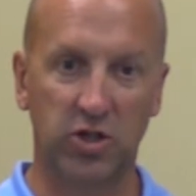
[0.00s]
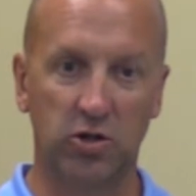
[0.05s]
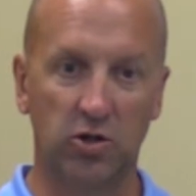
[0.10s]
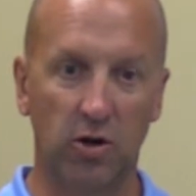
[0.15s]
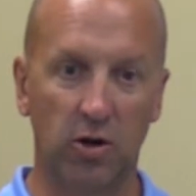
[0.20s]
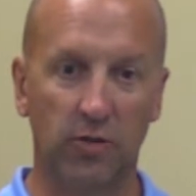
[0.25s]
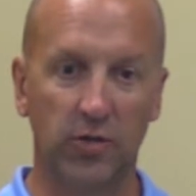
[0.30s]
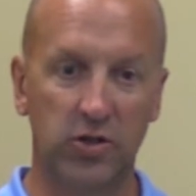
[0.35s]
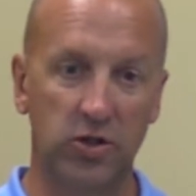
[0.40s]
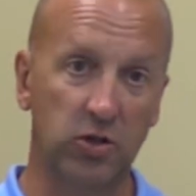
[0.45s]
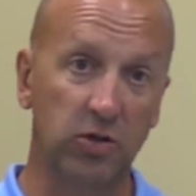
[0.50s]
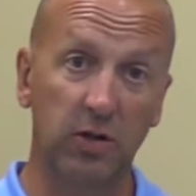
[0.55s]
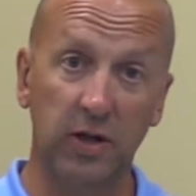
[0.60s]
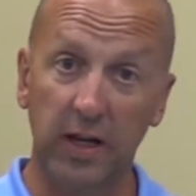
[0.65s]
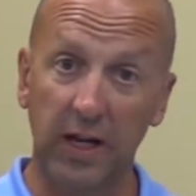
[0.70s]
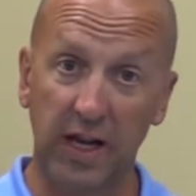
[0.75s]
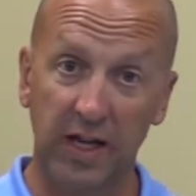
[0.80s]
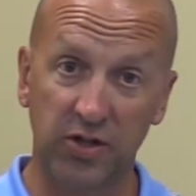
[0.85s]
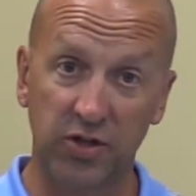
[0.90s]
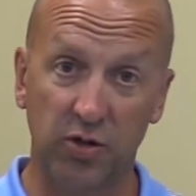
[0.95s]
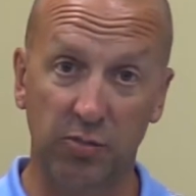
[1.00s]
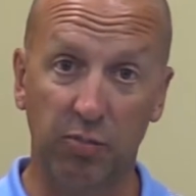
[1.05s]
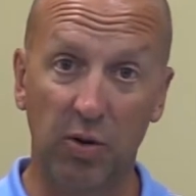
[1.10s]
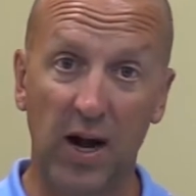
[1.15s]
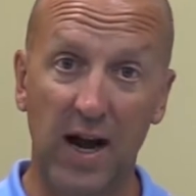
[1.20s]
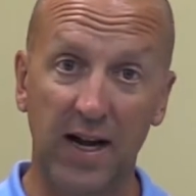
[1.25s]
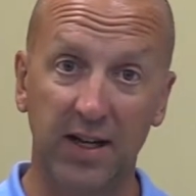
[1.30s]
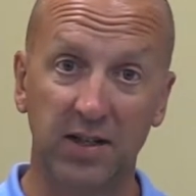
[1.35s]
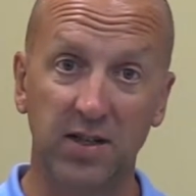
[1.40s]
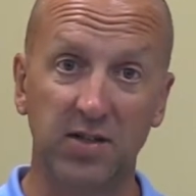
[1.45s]
you nervous and you need extra
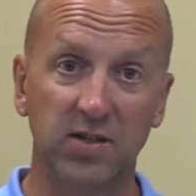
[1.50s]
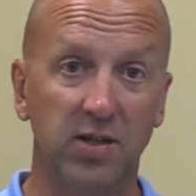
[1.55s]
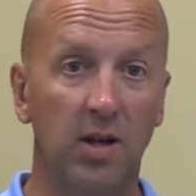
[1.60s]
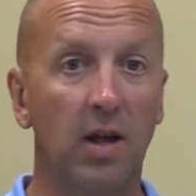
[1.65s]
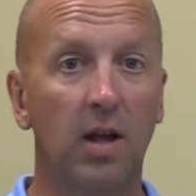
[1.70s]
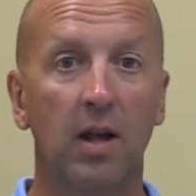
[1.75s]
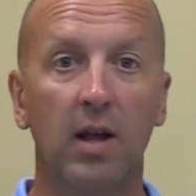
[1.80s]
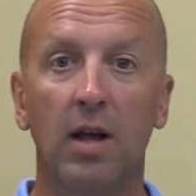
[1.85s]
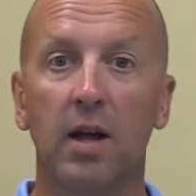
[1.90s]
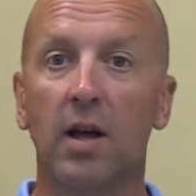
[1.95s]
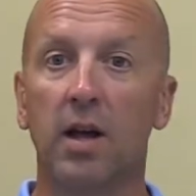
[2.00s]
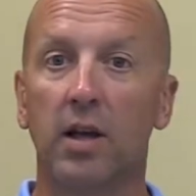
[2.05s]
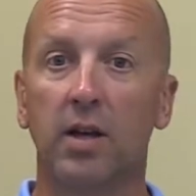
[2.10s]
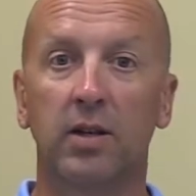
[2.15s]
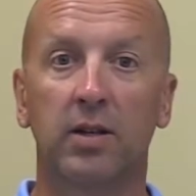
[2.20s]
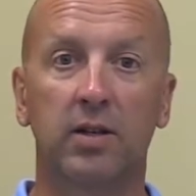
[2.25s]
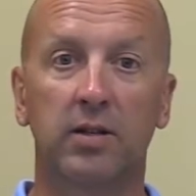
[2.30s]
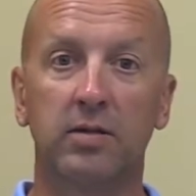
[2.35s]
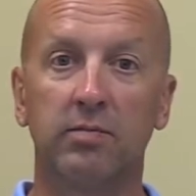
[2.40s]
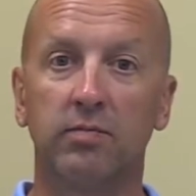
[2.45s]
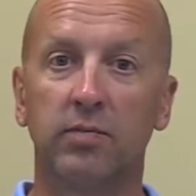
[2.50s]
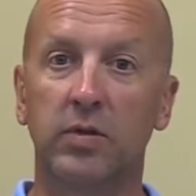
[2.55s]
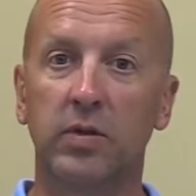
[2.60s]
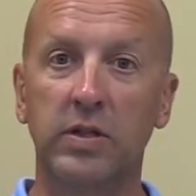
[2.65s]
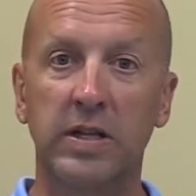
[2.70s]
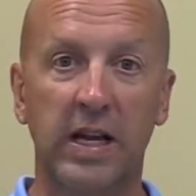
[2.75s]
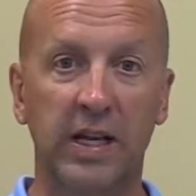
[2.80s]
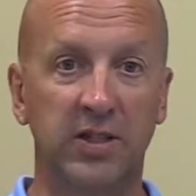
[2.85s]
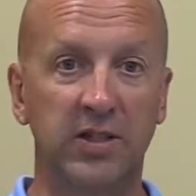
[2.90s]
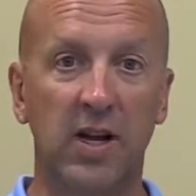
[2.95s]
practice,
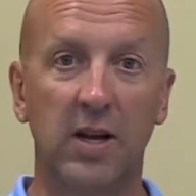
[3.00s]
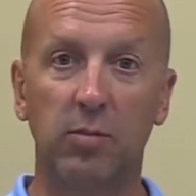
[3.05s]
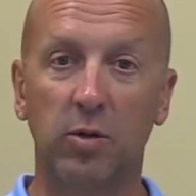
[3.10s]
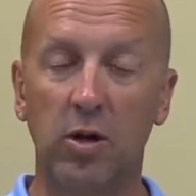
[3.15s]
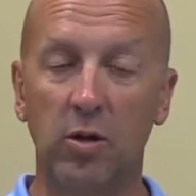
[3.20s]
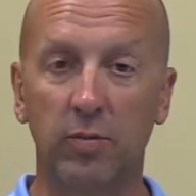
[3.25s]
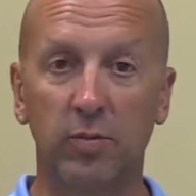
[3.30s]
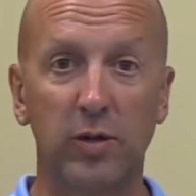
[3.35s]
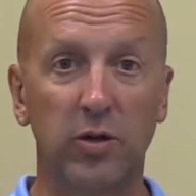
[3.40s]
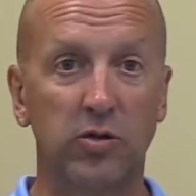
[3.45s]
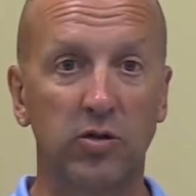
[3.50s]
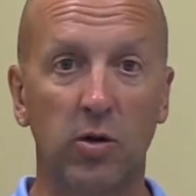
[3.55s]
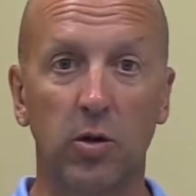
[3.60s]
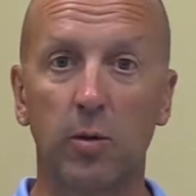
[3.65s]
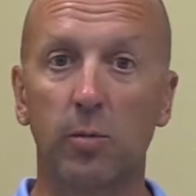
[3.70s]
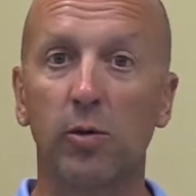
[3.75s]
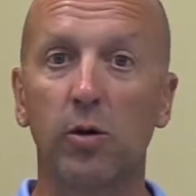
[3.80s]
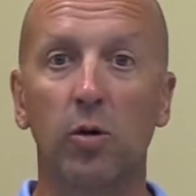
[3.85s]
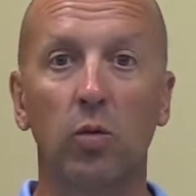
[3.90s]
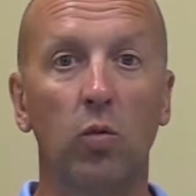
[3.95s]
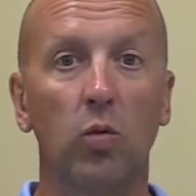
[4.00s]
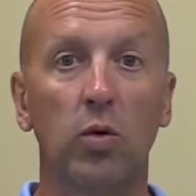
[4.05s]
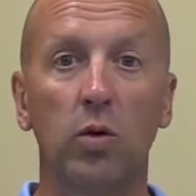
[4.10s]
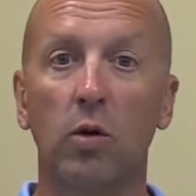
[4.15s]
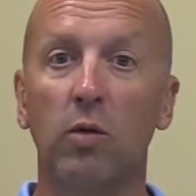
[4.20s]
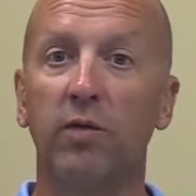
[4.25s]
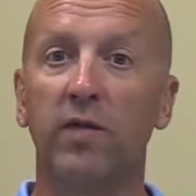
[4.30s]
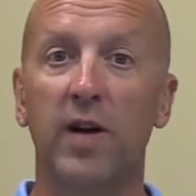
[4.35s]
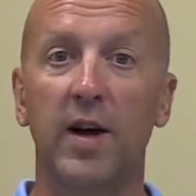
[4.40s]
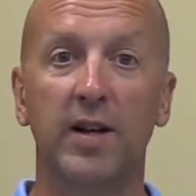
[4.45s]
next time you go to the terminal, we'll
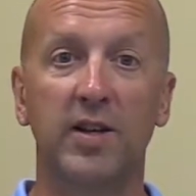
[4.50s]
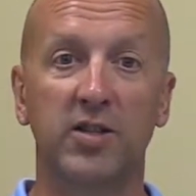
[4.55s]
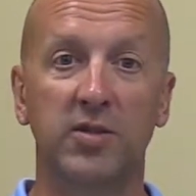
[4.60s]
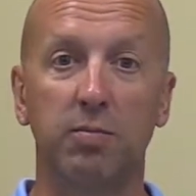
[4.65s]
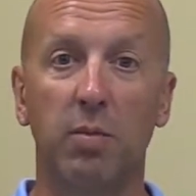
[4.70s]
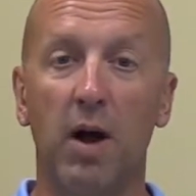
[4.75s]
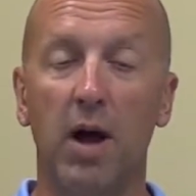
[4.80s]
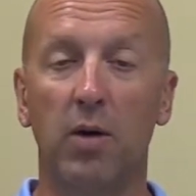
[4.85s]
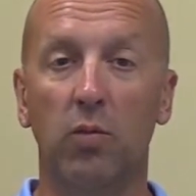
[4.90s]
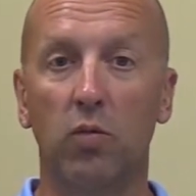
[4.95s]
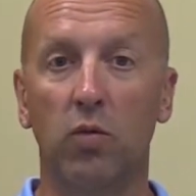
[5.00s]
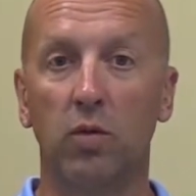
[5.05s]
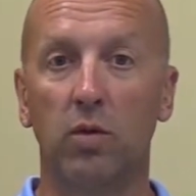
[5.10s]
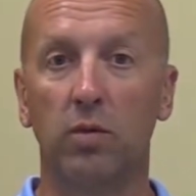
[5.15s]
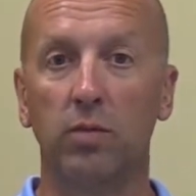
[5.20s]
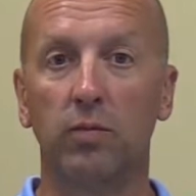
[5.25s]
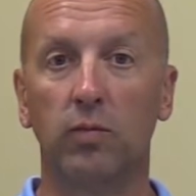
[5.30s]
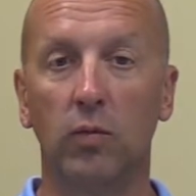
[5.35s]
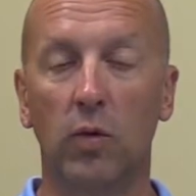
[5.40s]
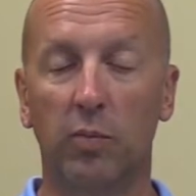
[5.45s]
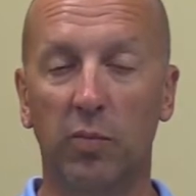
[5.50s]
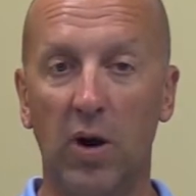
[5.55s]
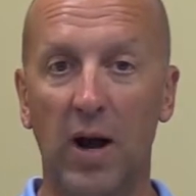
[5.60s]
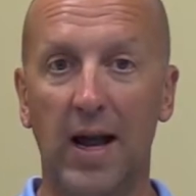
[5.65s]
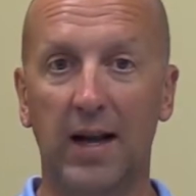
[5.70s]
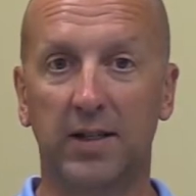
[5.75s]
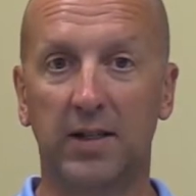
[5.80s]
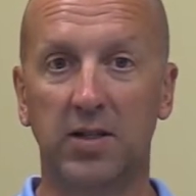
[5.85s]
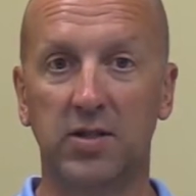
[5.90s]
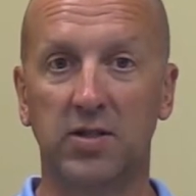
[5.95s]
go find a spot and we'll
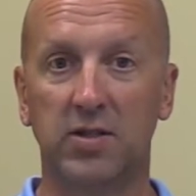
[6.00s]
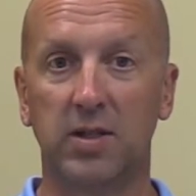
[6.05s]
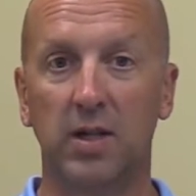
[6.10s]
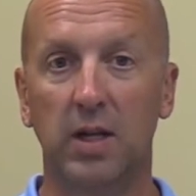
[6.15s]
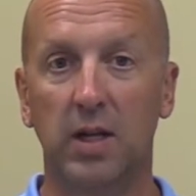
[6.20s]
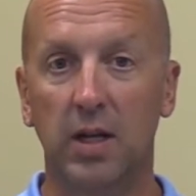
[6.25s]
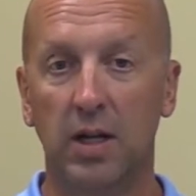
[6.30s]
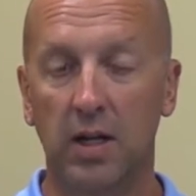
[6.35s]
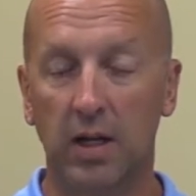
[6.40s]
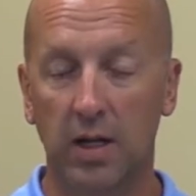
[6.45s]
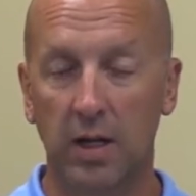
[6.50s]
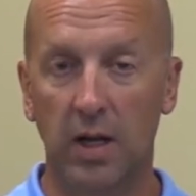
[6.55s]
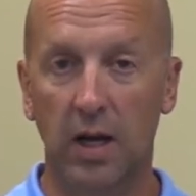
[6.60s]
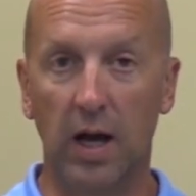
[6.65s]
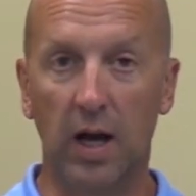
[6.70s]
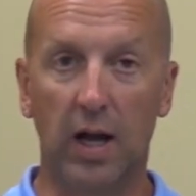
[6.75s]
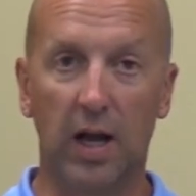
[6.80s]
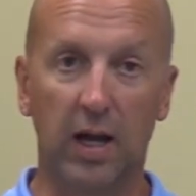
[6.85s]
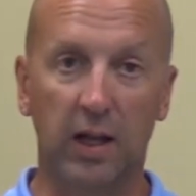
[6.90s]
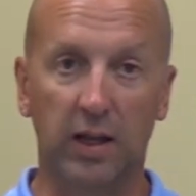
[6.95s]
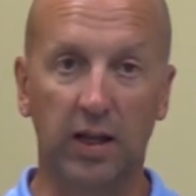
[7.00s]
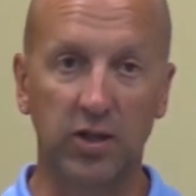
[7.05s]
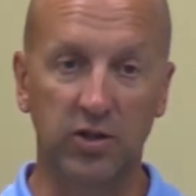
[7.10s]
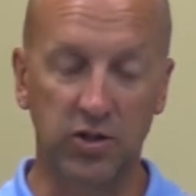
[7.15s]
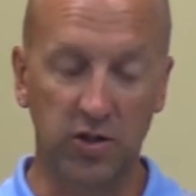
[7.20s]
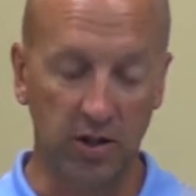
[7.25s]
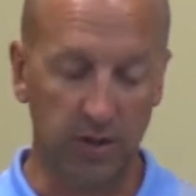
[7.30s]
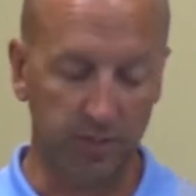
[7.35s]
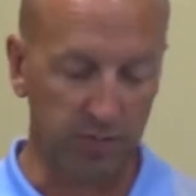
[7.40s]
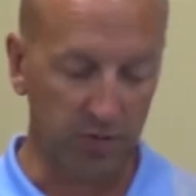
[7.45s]
practice and get
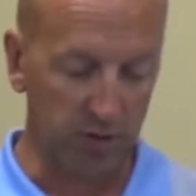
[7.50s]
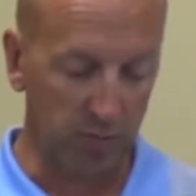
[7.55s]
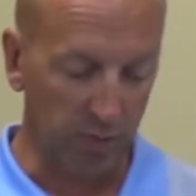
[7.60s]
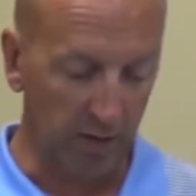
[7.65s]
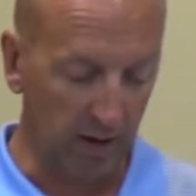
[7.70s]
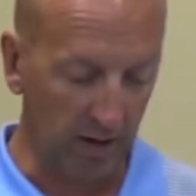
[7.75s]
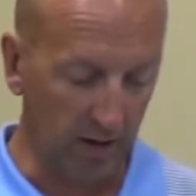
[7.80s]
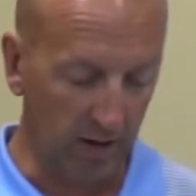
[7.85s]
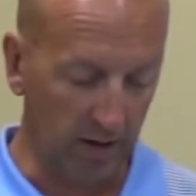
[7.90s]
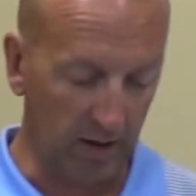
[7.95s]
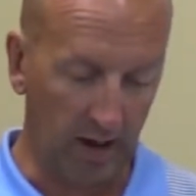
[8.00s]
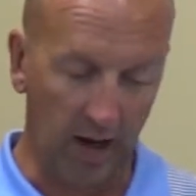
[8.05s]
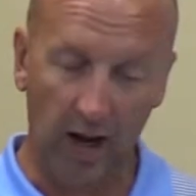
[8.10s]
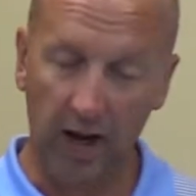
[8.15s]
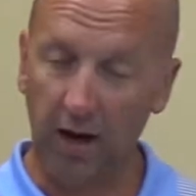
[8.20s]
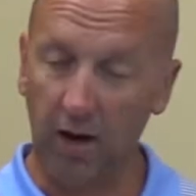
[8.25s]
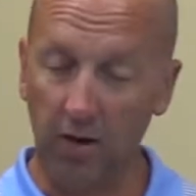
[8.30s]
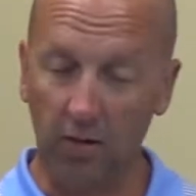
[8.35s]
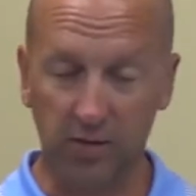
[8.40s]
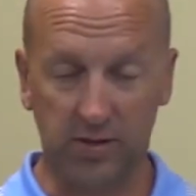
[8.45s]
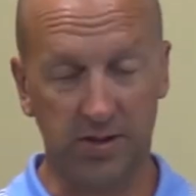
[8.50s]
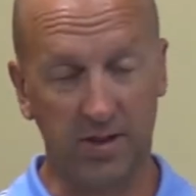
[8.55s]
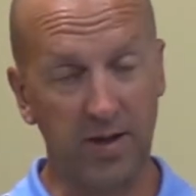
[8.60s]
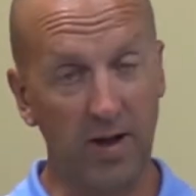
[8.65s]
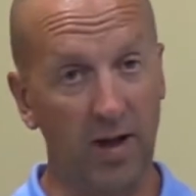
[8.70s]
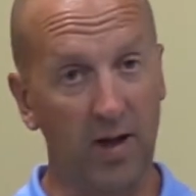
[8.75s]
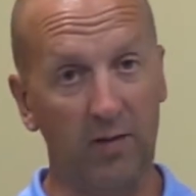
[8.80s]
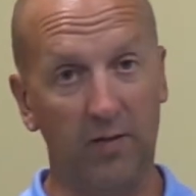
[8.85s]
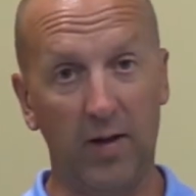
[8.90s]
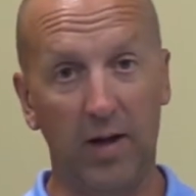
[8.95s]
you up to speed on it. I know it's
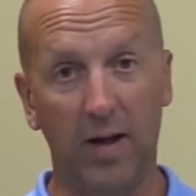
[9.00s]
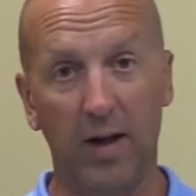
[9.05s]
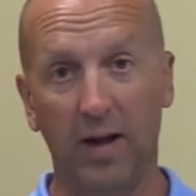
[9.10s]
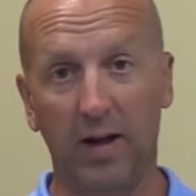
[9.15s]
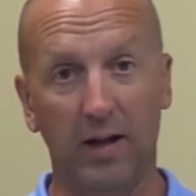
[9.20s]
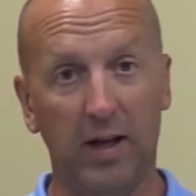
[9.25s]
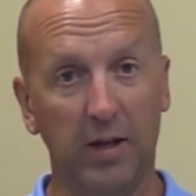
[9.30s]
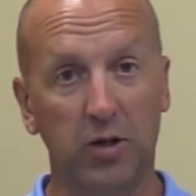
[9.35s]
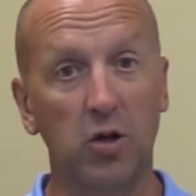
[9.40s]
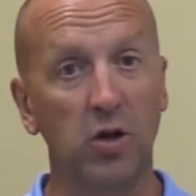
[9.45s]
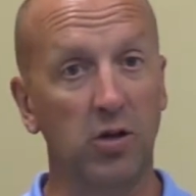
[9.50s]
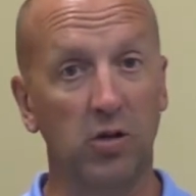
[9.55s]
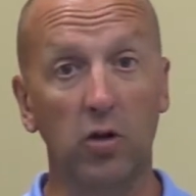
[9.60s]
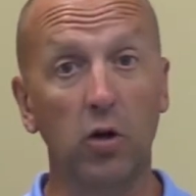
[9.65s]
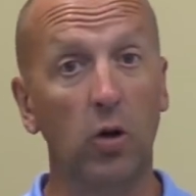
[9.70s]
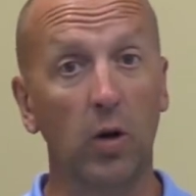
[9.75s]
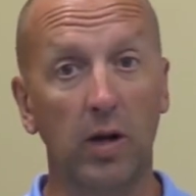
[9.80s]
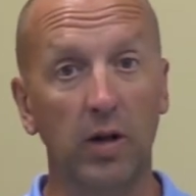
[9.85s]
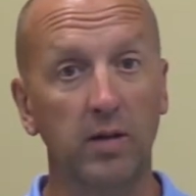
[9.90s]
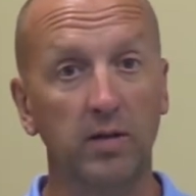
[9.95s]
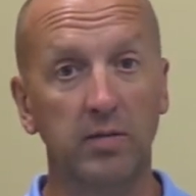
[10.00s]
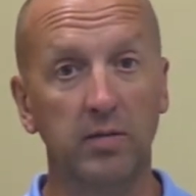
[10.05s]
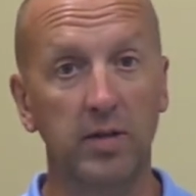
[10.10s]
tough. I couldn't do it.